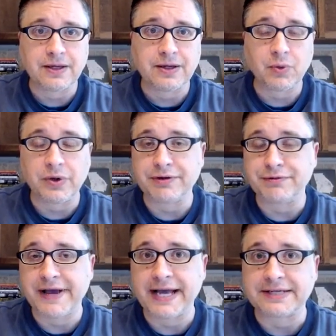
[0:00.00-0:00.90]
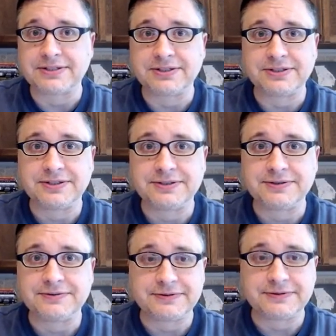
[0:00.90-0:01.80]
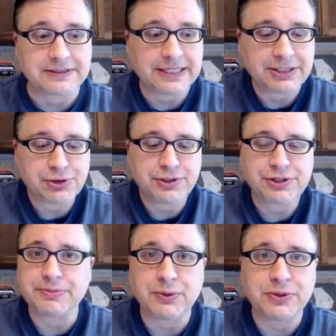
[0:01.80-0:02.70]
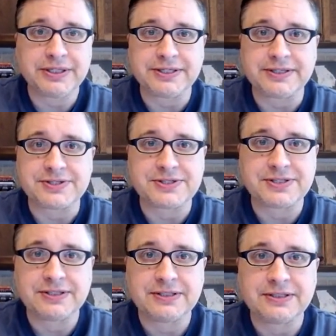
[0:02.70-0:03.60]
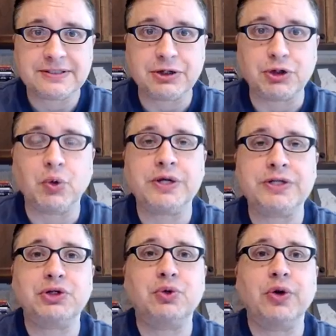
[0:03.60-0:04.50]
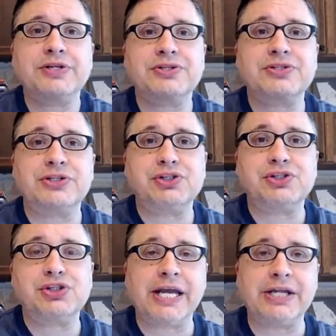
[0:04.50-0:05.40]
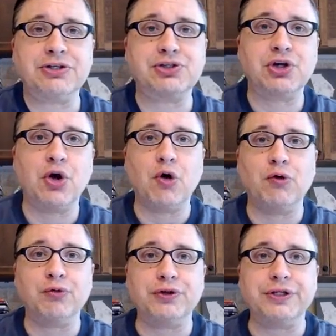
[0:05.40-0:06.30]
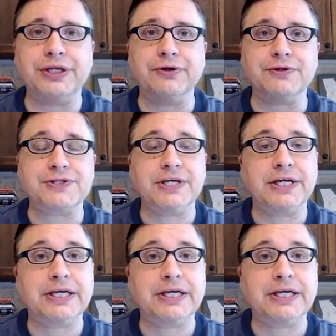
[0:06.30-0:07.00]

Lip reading: When in fact, let tradition be what it is. They're going to graciously change over the years.